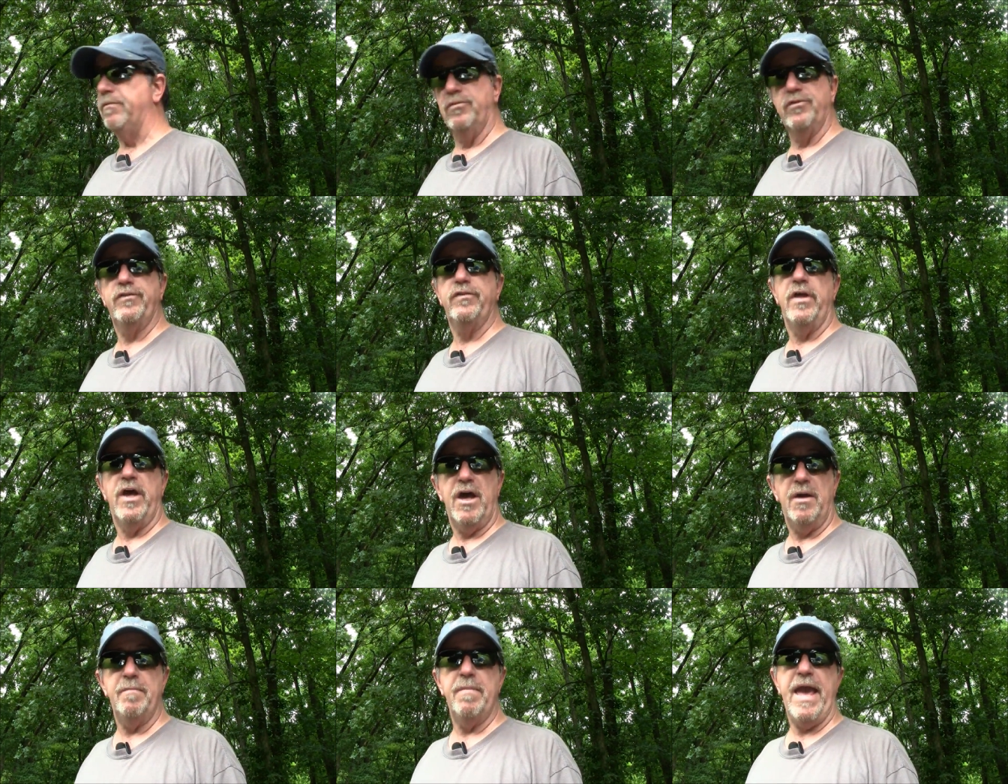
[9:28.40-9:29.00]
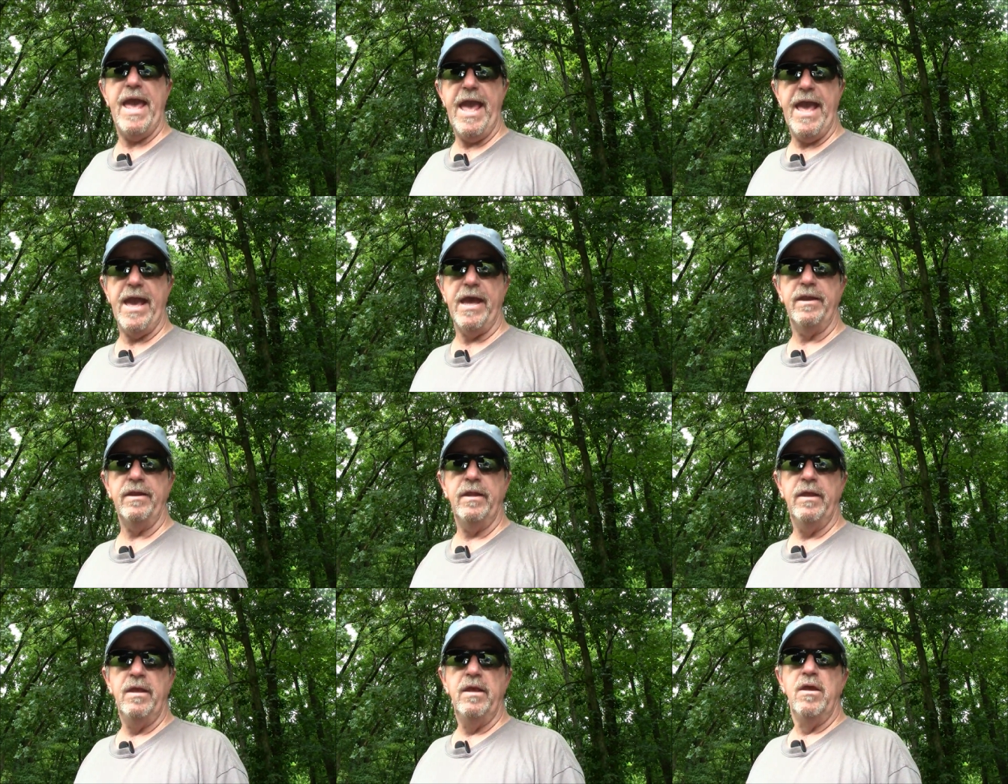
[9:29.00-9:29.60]
not bad
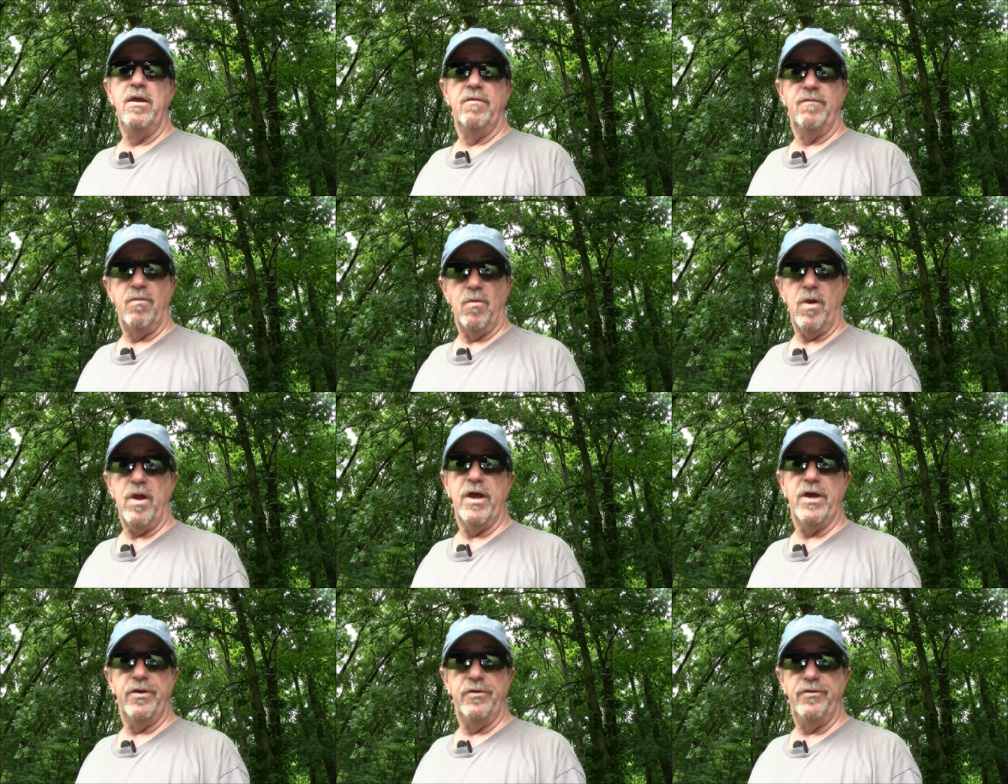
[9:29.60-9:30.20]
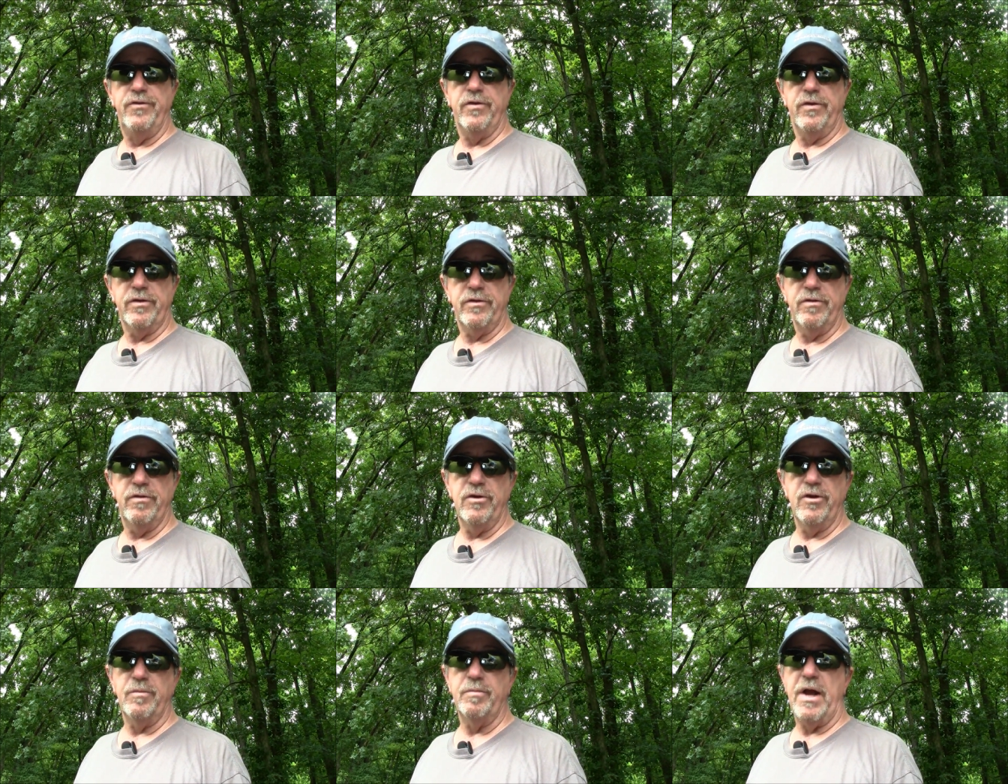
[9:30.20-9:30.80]
for a 100-yard
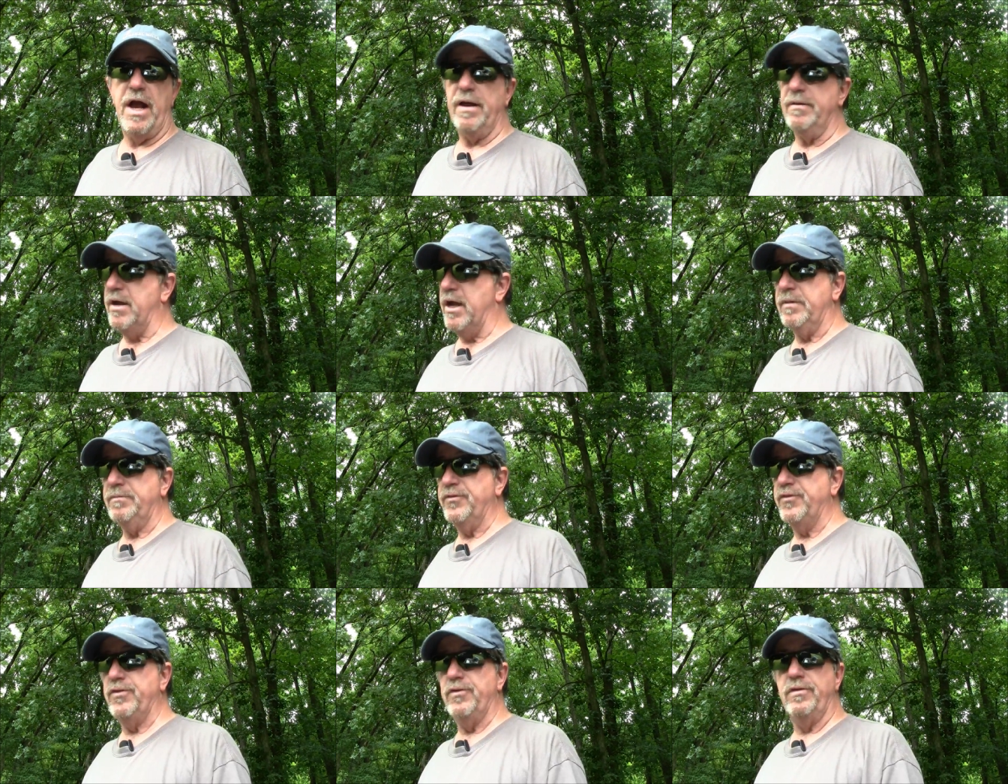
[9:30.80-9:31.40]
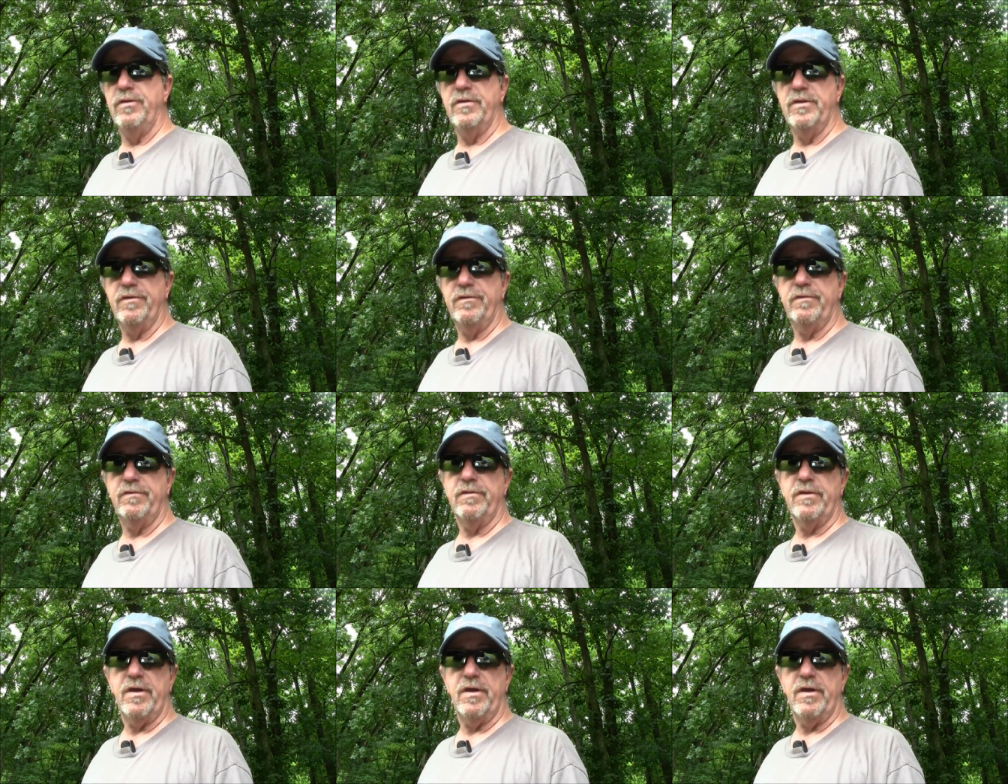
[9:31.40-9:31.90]
group. I'm shooting this